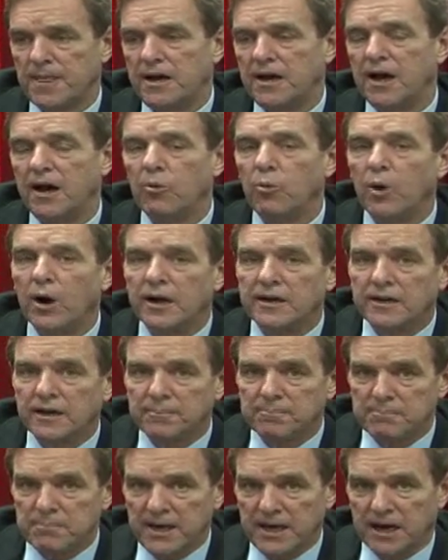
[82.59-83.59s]
I want
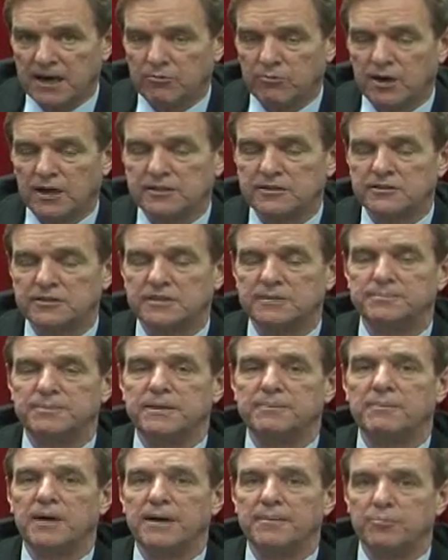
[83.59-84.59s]
her to
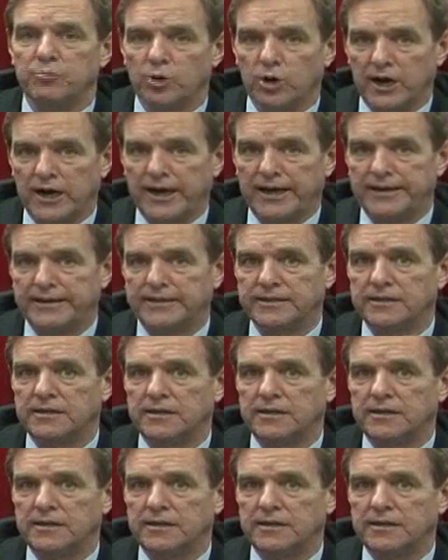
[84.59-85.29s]
be my bride.